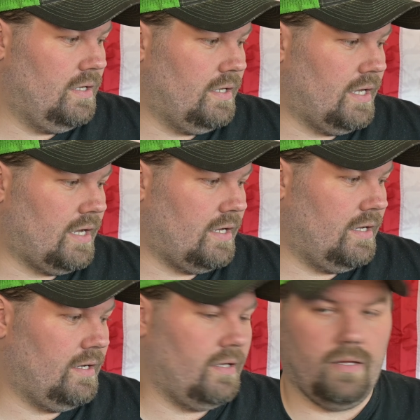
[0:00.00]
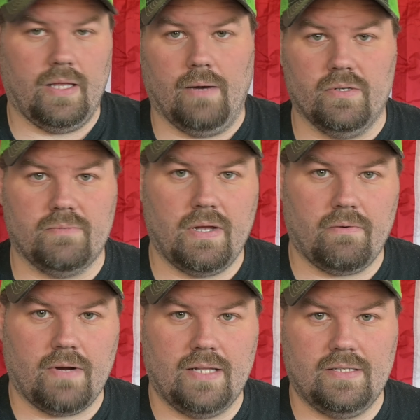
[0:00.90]
Yeah, that was my
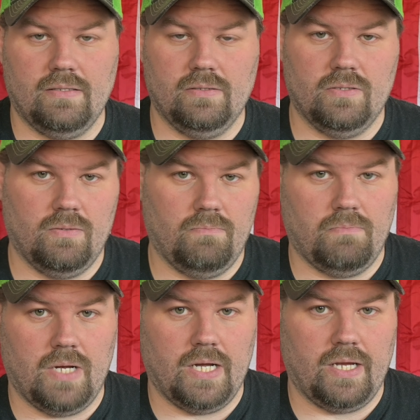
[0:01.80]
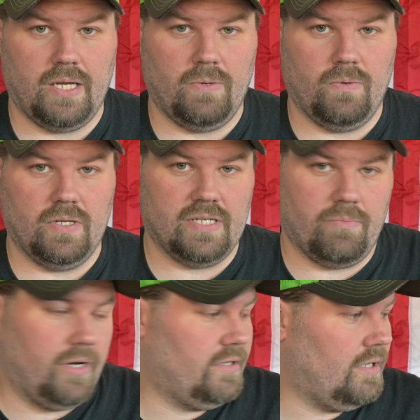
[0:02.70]
rod, my ones I
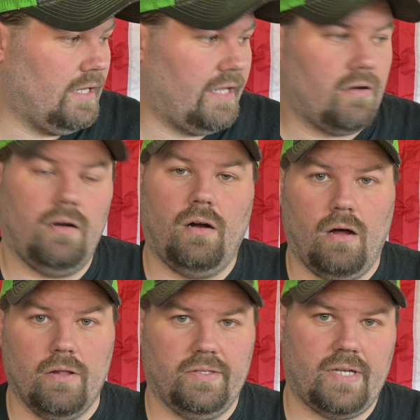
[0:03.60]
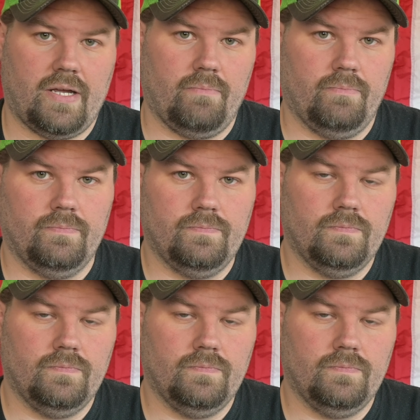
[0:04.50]
bring to the lake all the time.